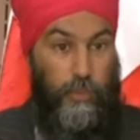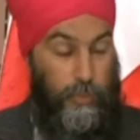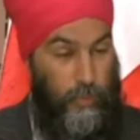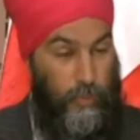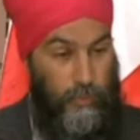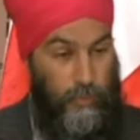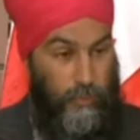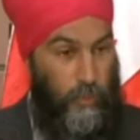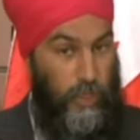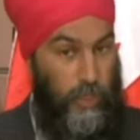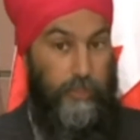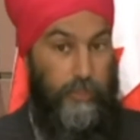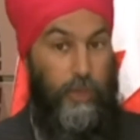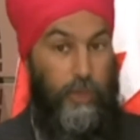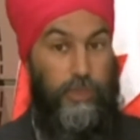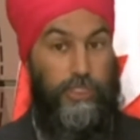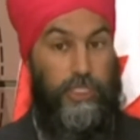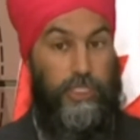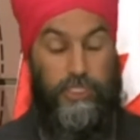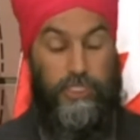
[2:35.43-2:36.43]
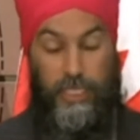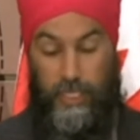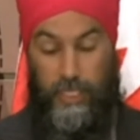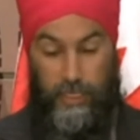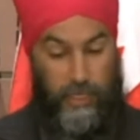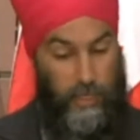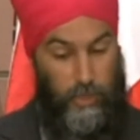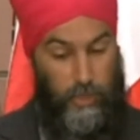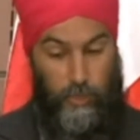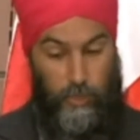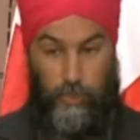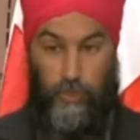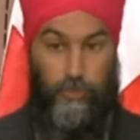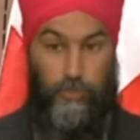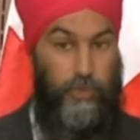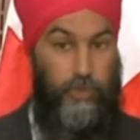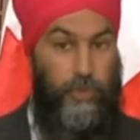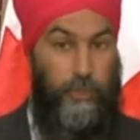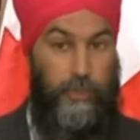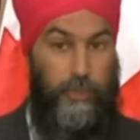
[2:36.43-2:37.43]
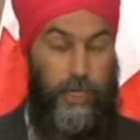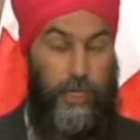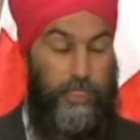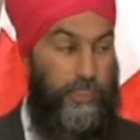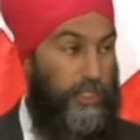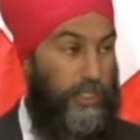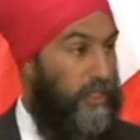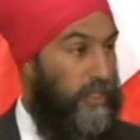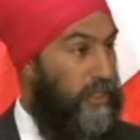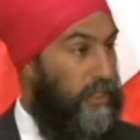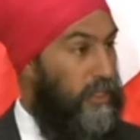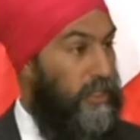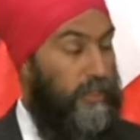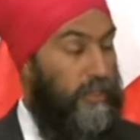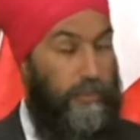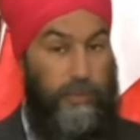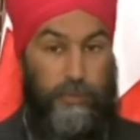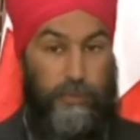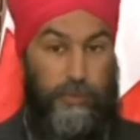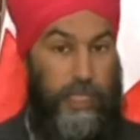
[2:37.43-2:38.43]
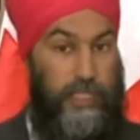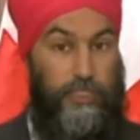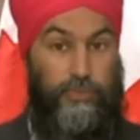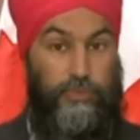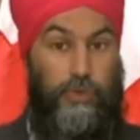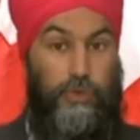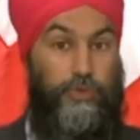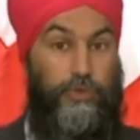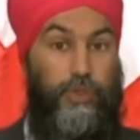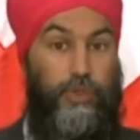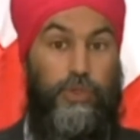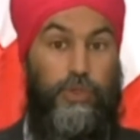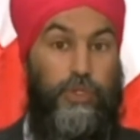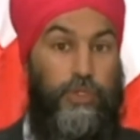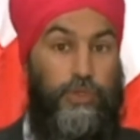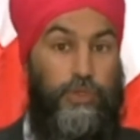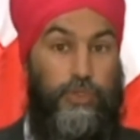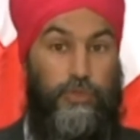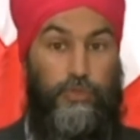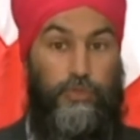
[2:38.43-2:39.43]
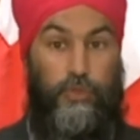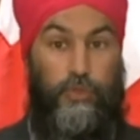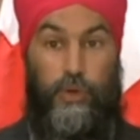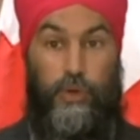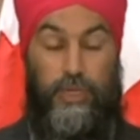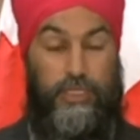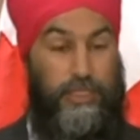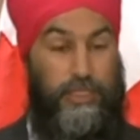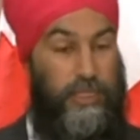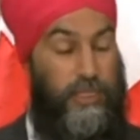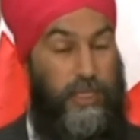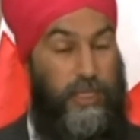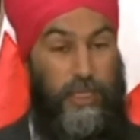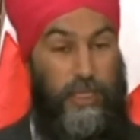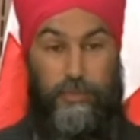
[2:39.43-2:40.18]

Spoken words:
We put forward a motion saying, review the budget. Let's review the use of force.